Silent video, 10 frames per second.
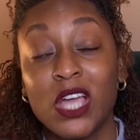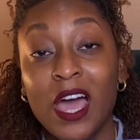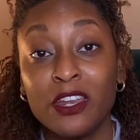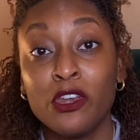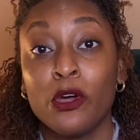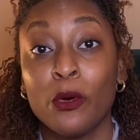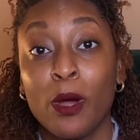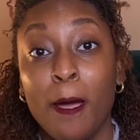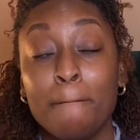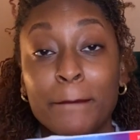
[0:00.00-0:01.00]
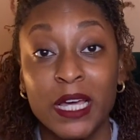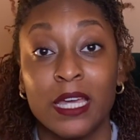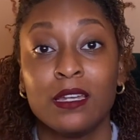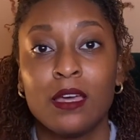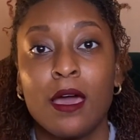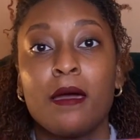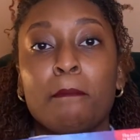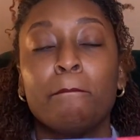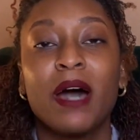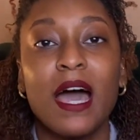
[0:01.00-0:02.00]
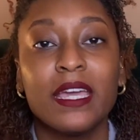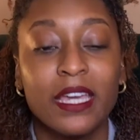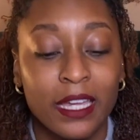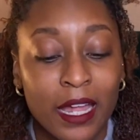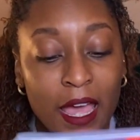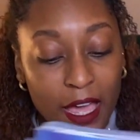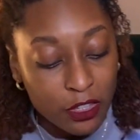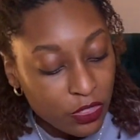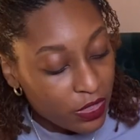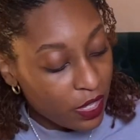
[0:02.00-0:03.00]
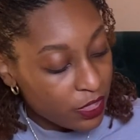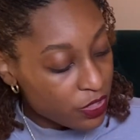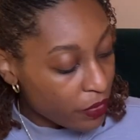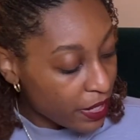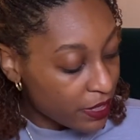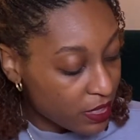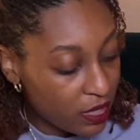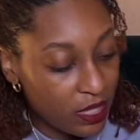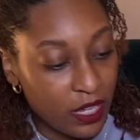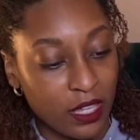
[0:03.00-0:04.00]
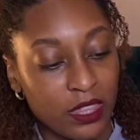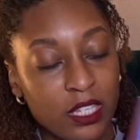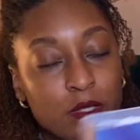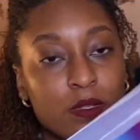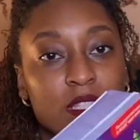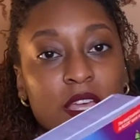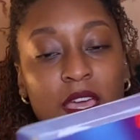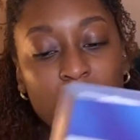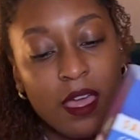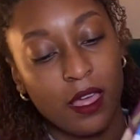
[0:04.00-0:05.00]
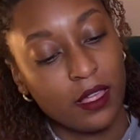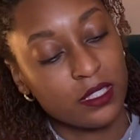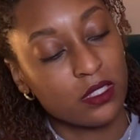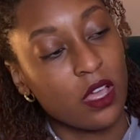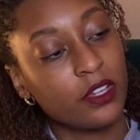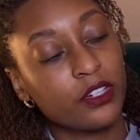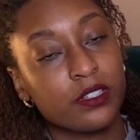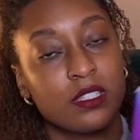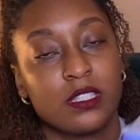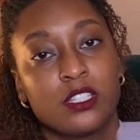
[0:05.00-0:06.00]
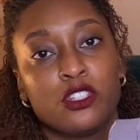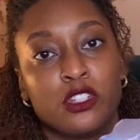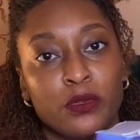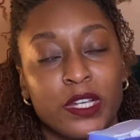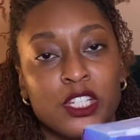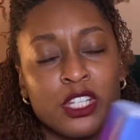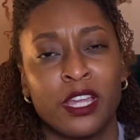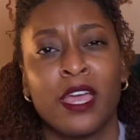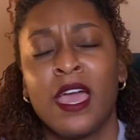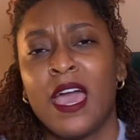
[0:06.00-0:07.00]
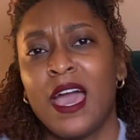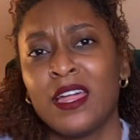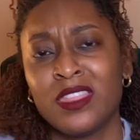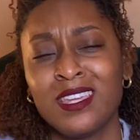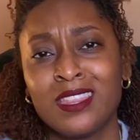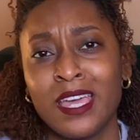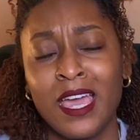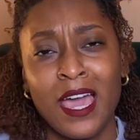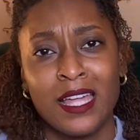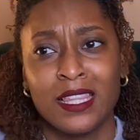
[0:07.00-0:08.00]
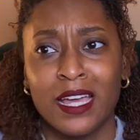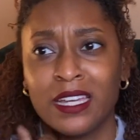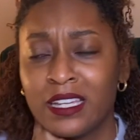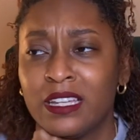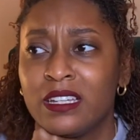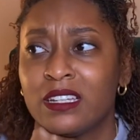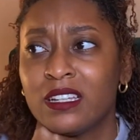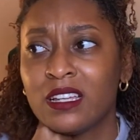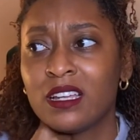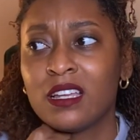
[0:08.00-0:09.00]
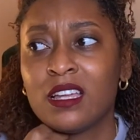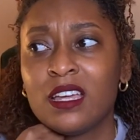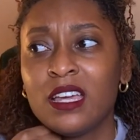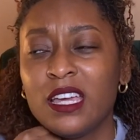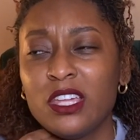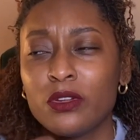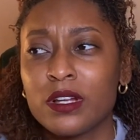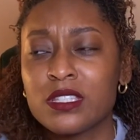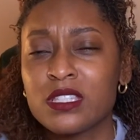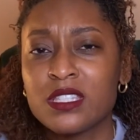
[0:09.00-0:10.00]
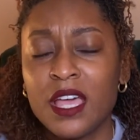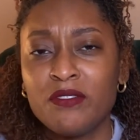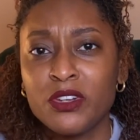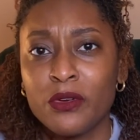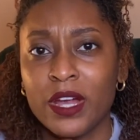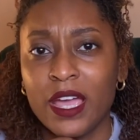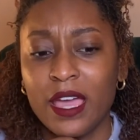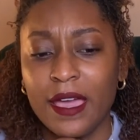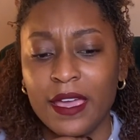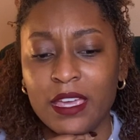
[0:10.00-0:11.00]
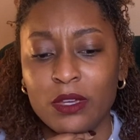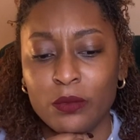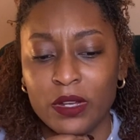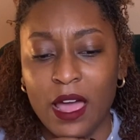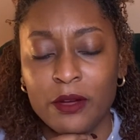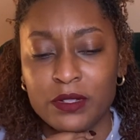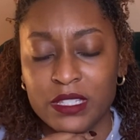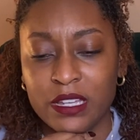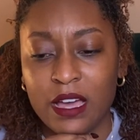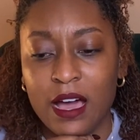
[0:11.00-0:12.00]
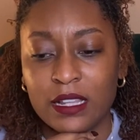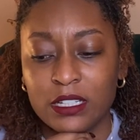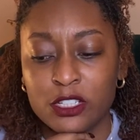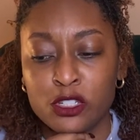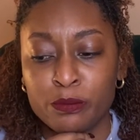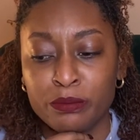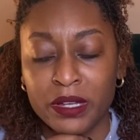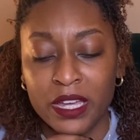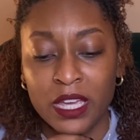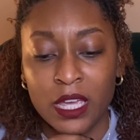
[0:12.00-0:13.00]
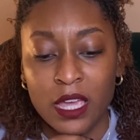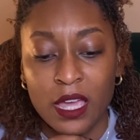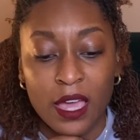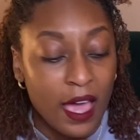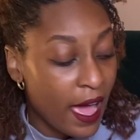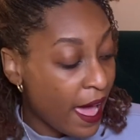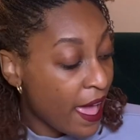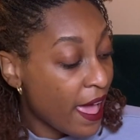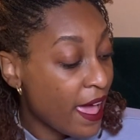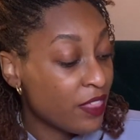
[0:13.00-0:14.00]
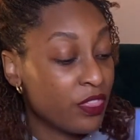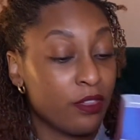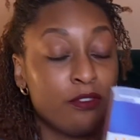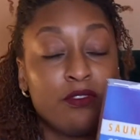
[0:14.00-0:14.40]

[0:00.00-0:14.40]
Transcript: I know, but buy it. And so here's the thing. This was a Saunders 6th generation. I think they had like either a 7 or an 8 when I was in college, but I had the